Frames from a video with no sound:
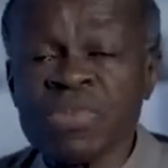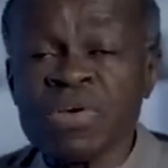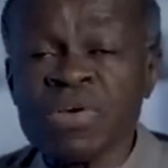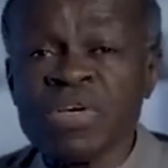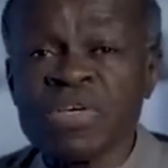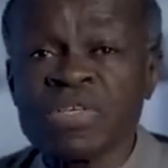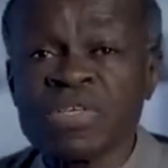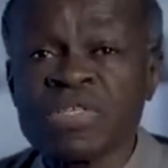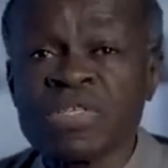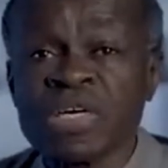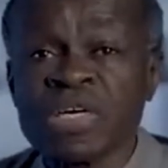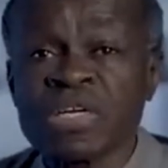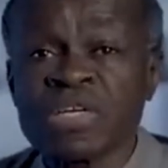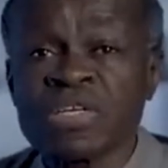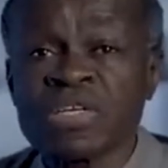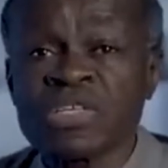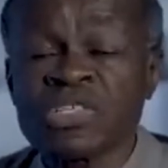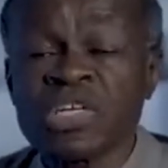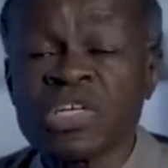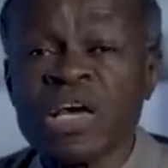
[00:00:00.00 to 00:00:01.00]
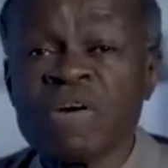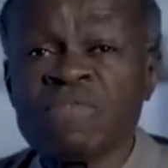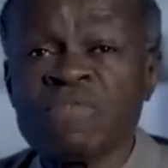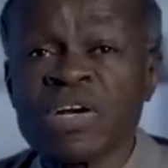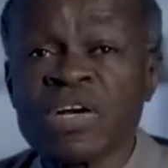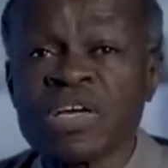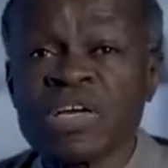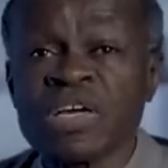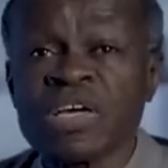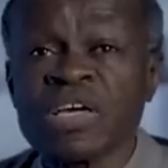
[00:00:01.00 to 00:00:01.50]
is that
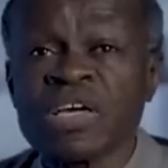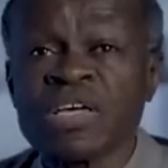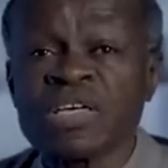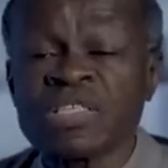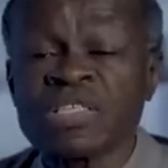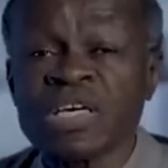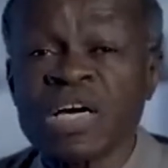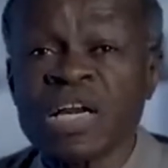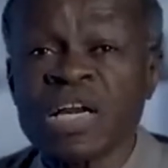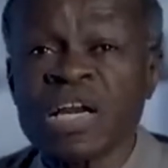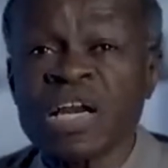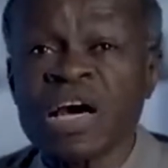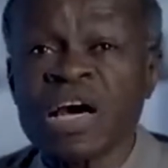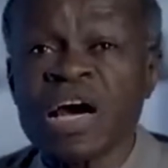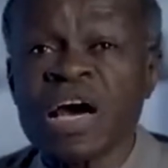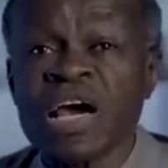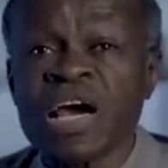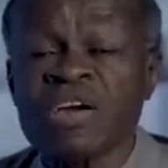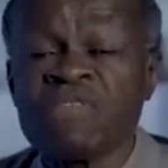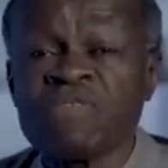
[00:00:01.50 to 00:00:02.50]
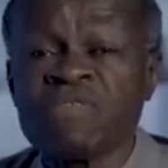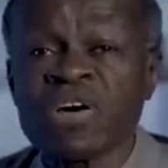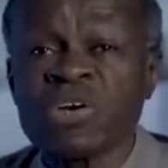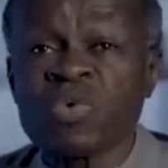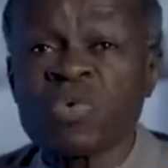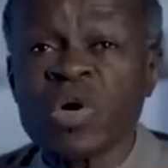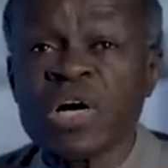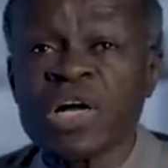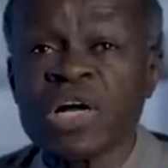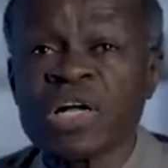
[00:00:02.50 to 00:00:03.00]
slavery is alive
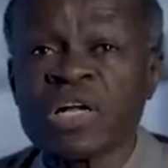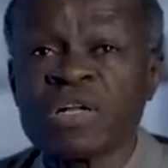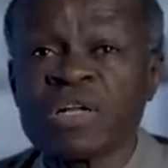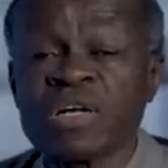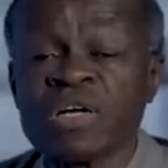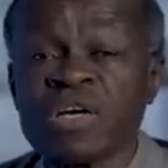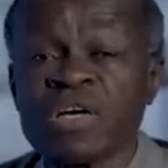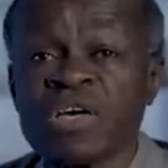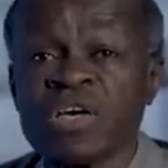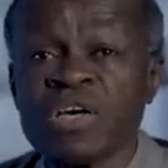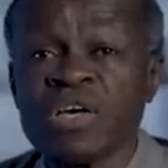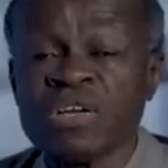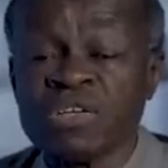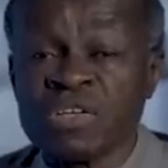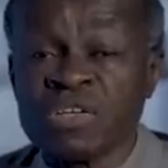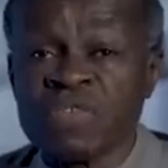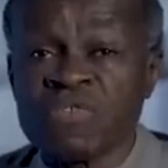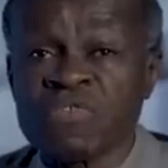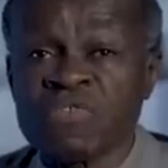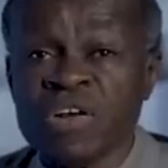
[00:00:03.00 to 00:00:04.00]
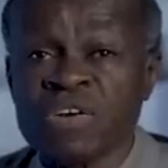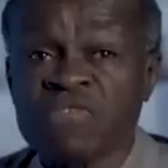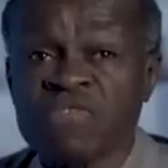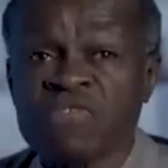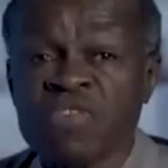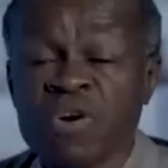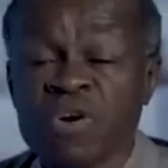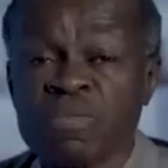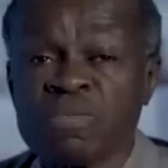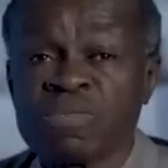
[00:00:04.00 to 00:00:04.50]
and well in different
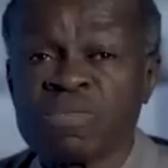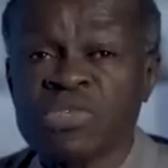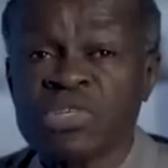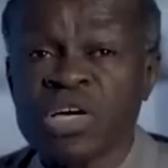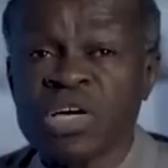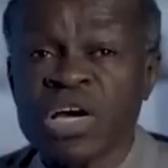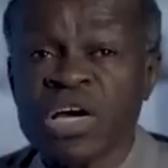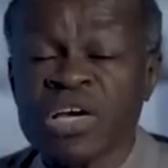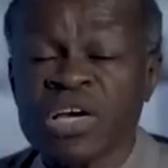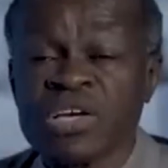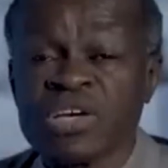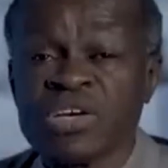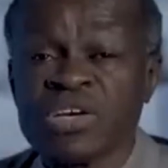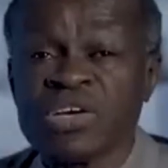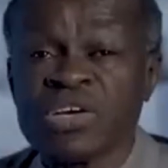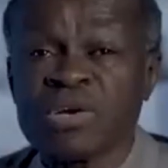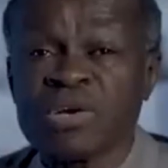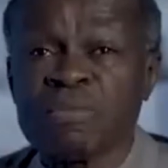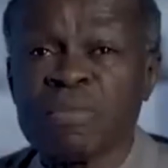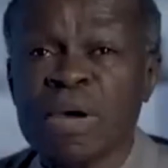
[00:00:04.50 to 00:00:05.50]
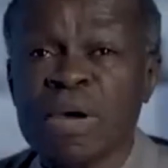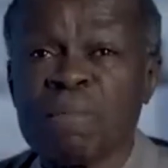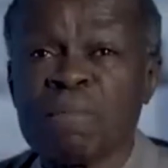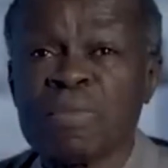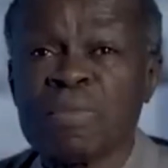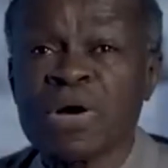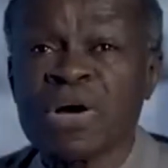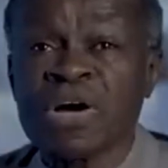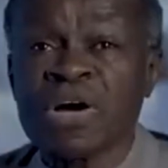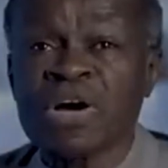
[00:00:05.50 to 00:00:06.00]
forms. I
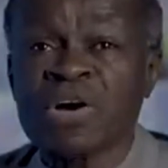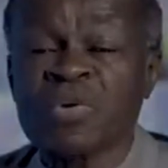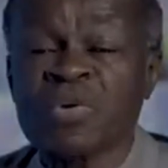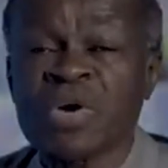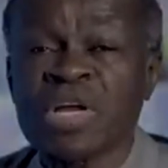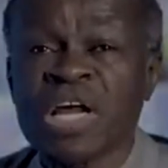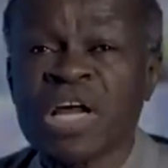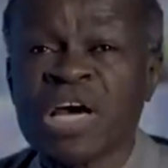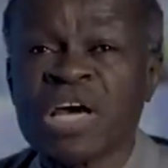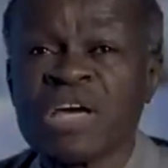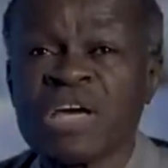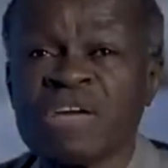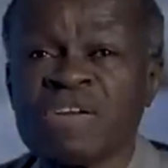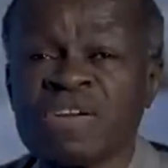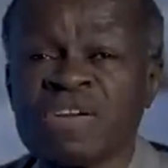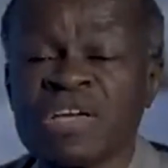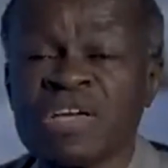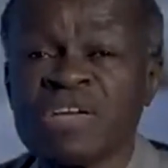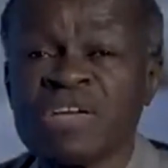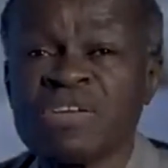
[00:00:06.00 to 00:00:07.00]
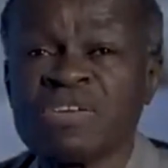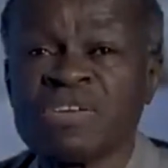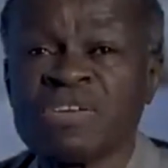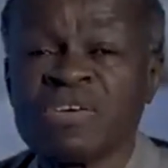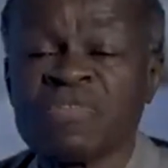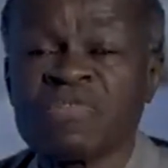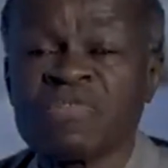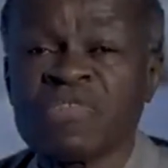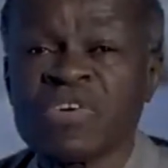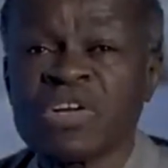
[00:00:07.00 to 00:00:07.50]
remember when I read
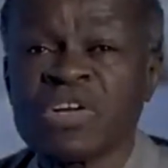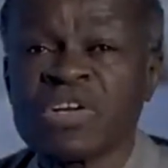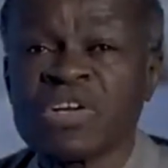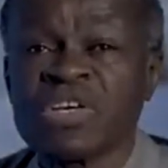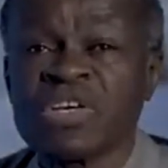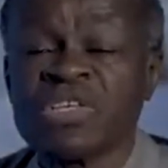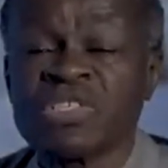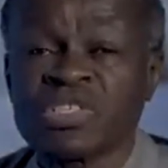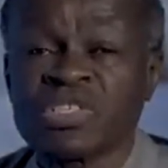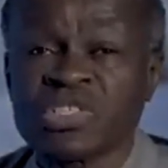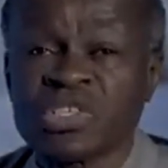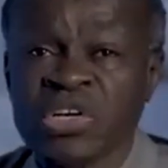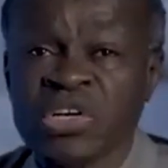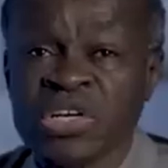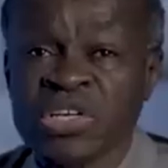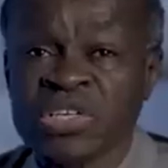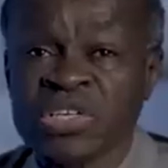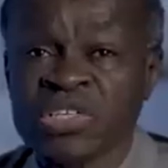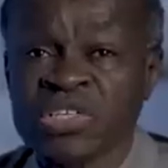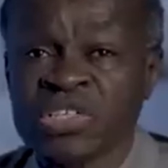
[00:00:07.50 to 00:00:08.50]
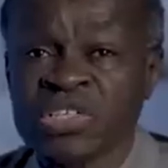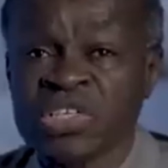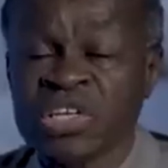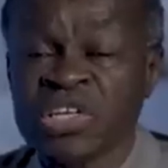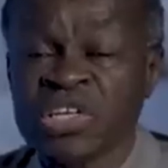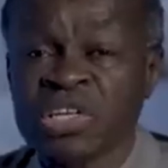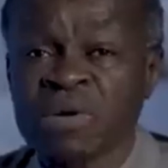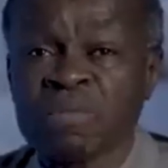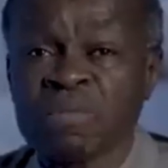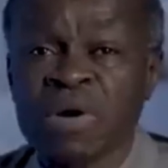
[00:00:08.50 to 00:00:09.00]
different histories
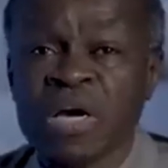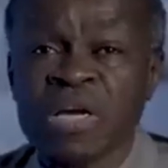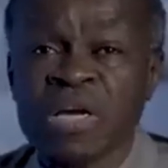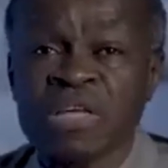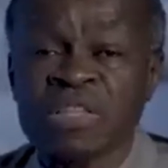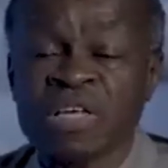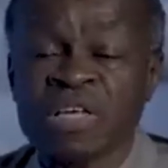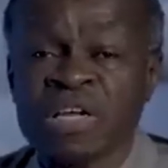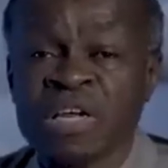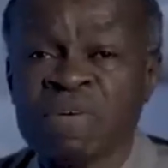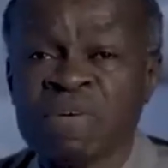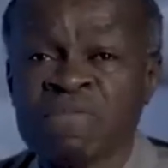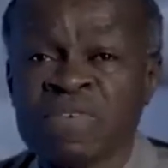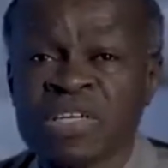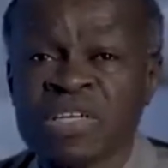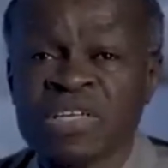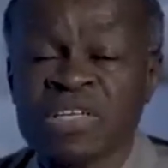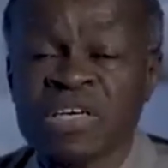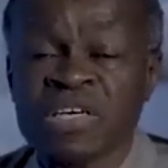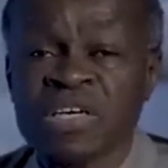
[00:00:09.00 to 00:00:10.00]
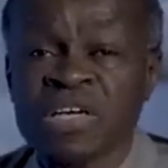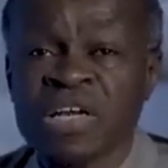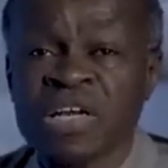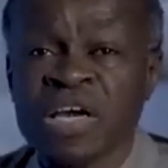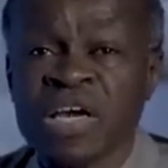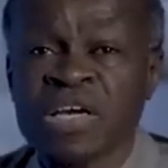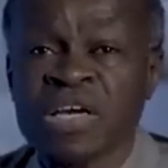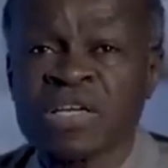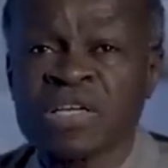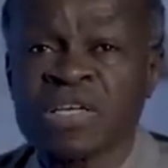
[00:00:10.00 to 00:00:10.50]
in the manner that I've
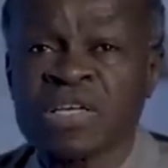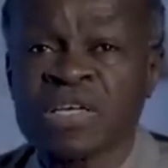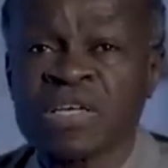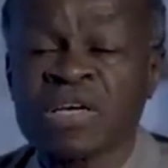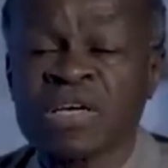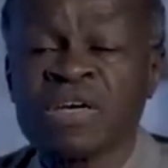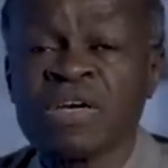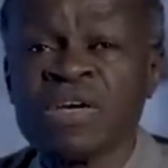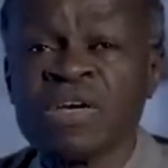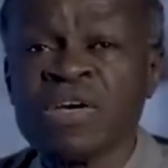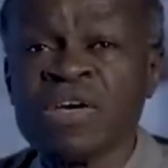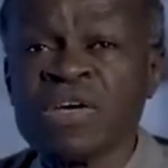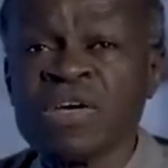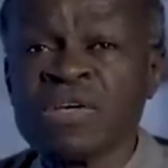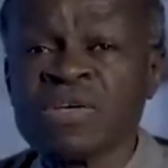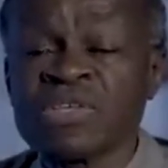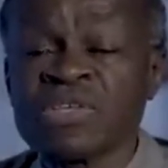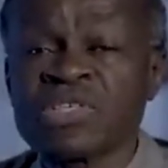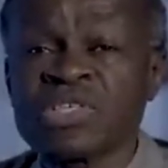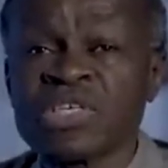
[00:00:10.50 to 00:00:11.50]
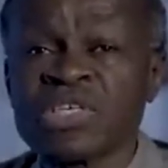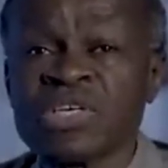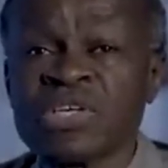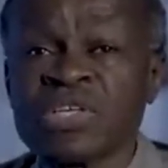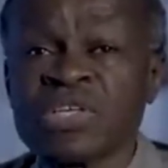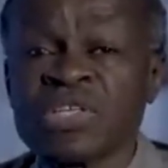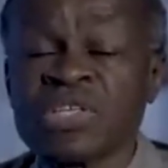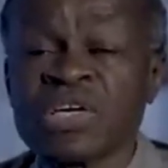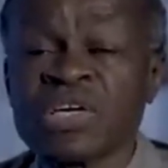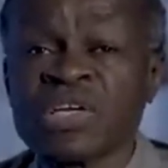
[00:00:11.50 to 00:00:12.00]
articulated, you see
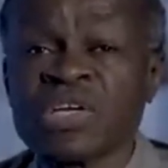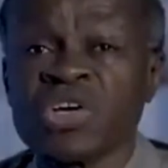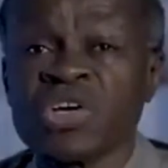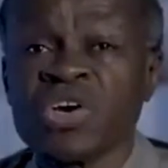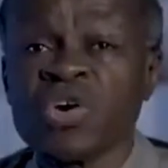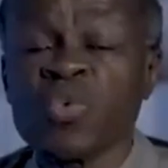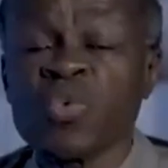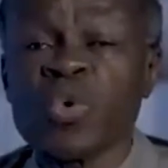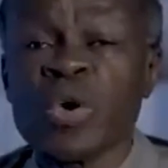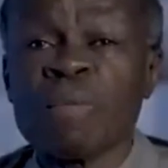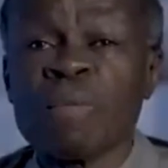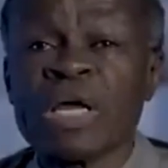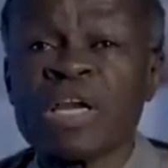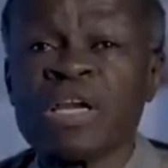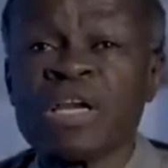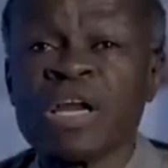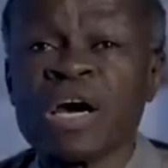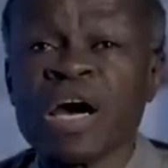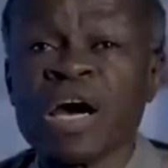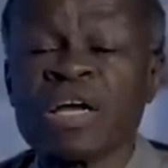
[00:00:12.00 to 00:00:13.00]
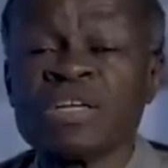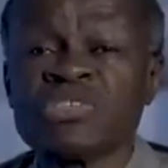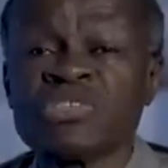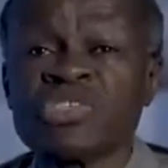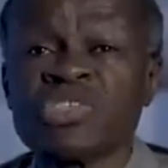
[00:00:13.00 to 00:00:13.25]
that women and